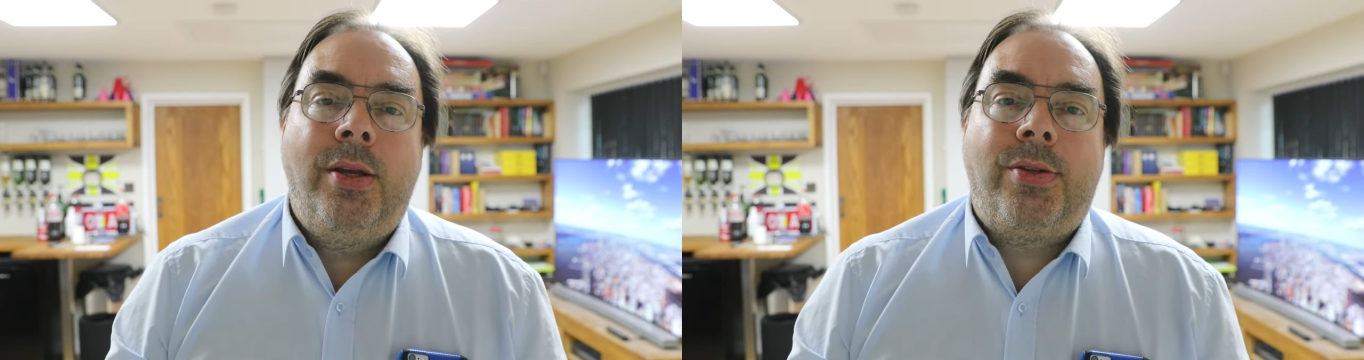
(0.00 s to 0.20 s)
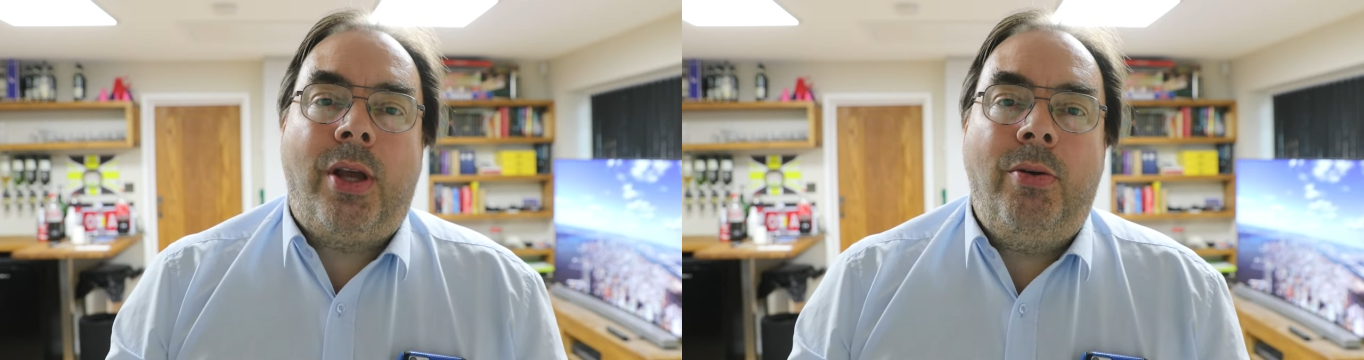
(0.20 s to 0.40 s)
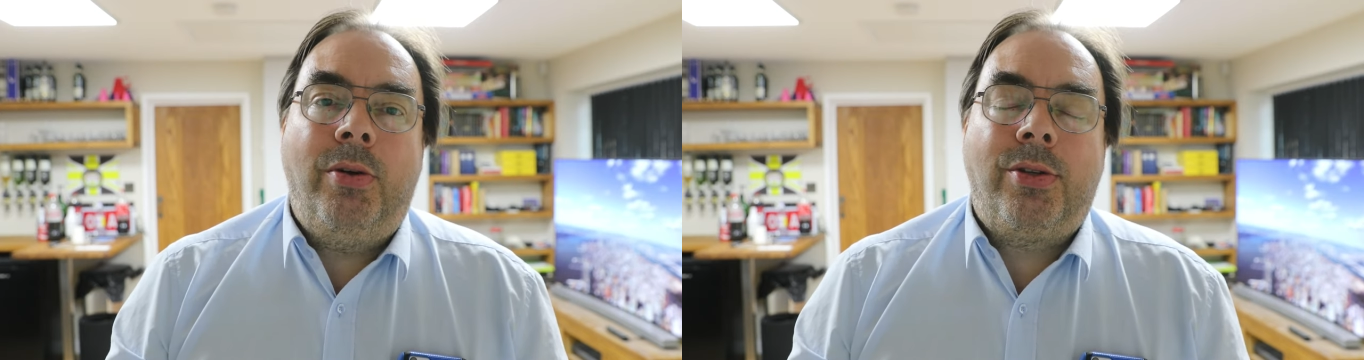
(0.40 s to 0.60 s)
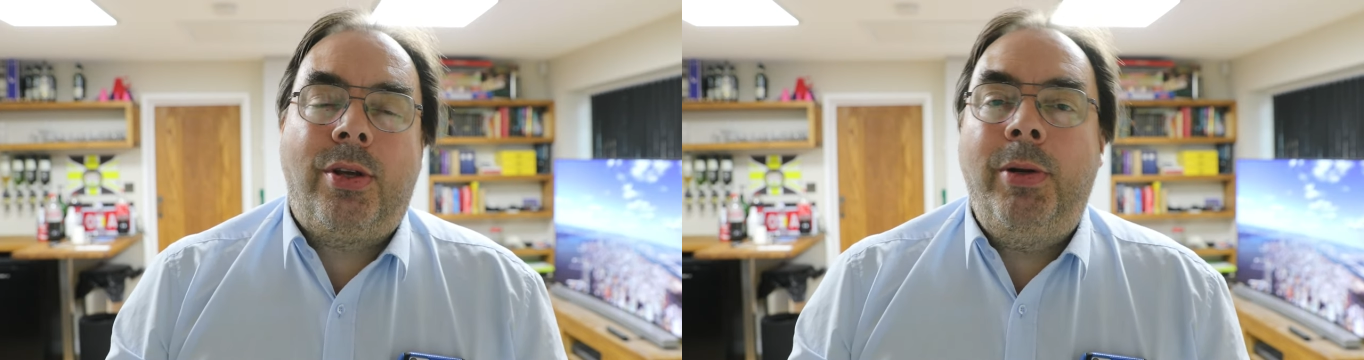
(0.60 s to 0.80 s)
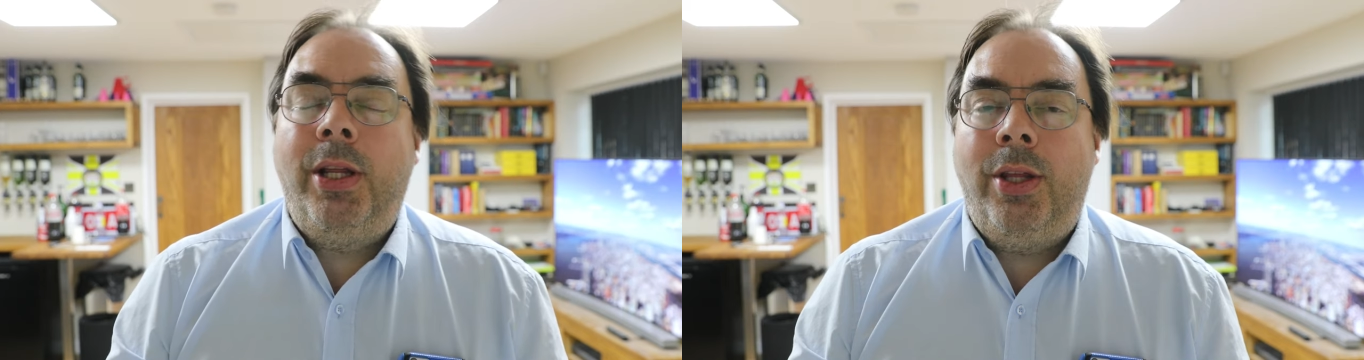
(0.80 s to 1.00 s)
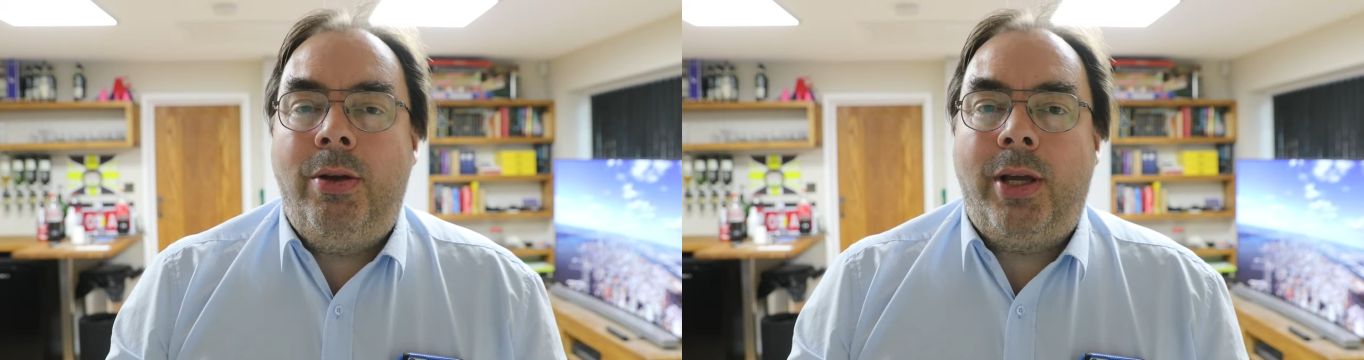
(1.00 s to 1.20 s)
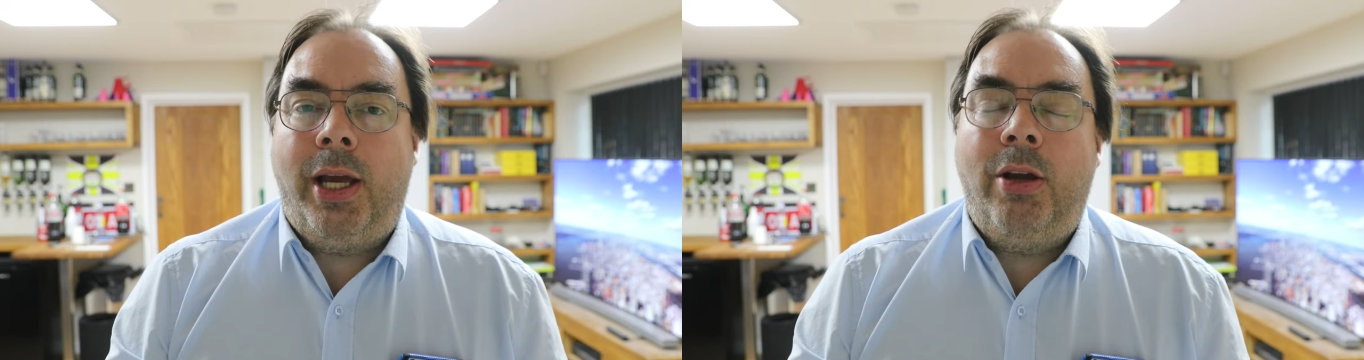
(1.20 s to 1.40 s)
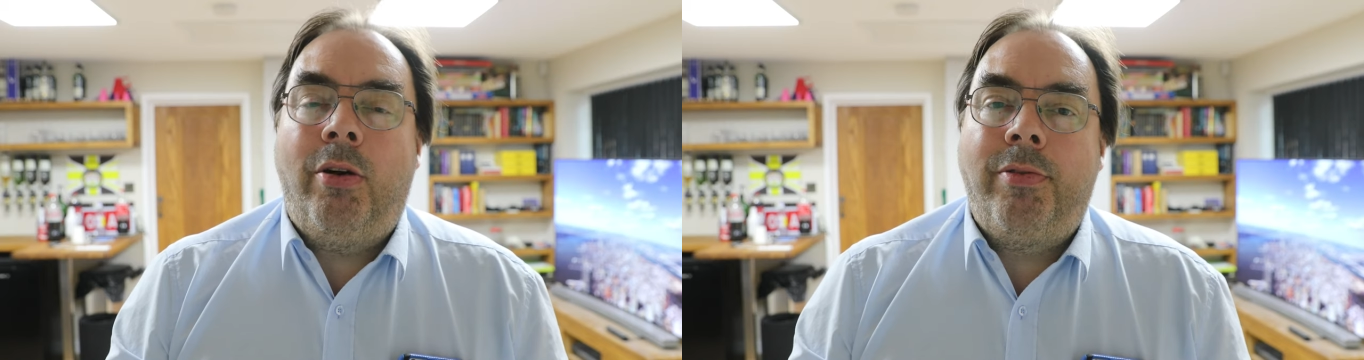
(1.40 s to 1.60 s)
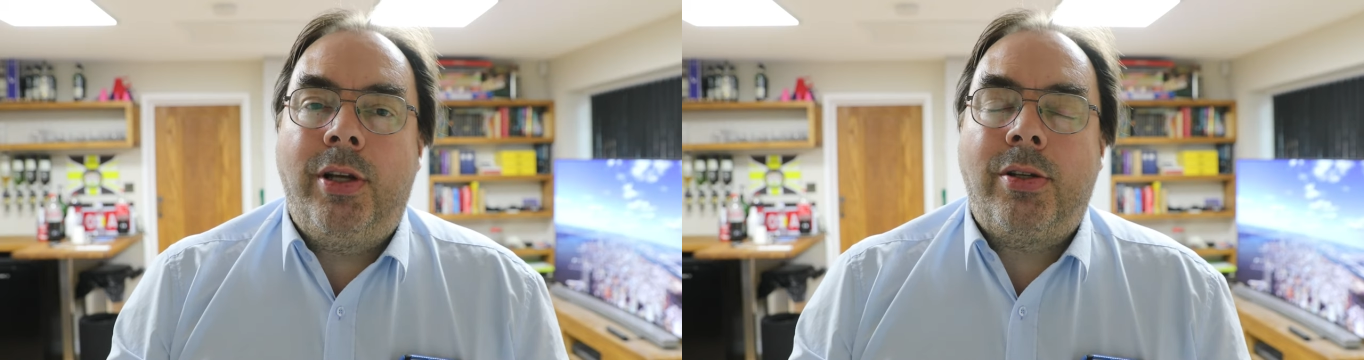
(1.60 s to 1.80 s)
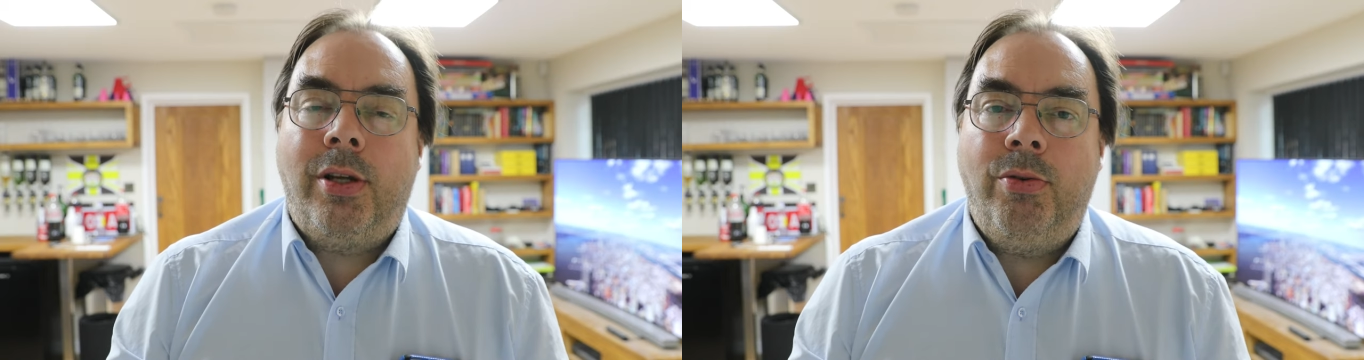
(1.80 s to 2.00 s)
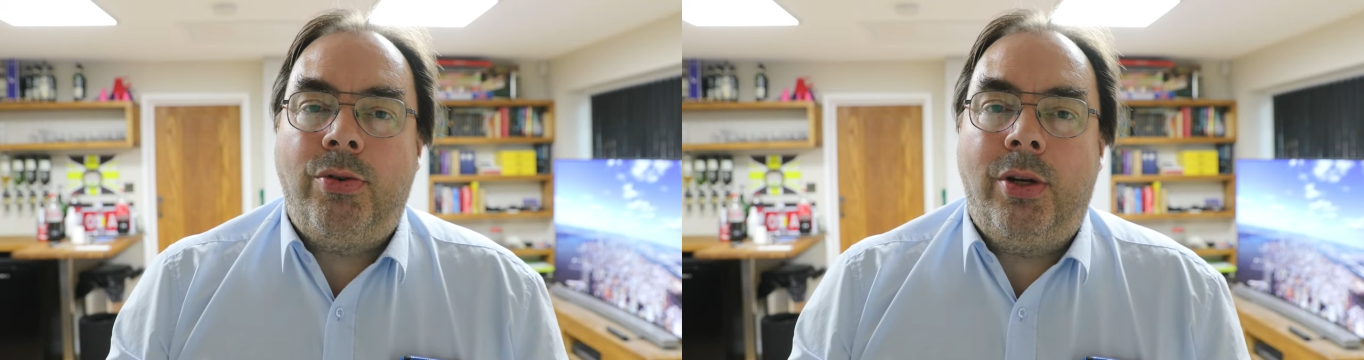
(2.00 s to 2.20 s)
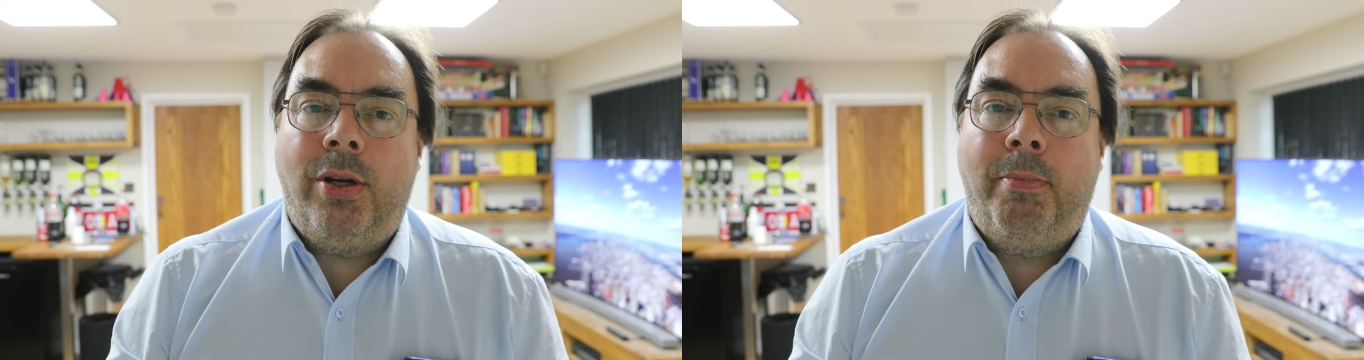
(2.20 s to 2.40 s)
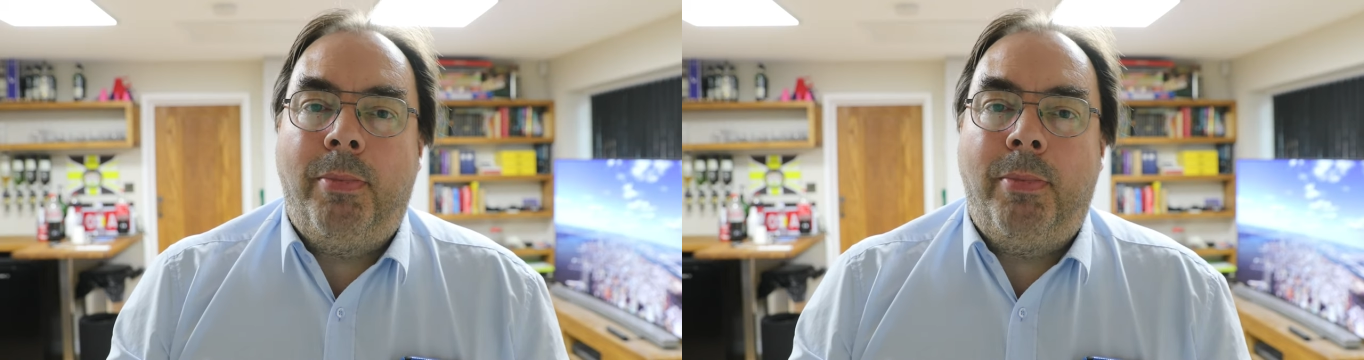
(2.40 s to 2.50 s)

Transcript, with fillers: So someone in the UK offering a solution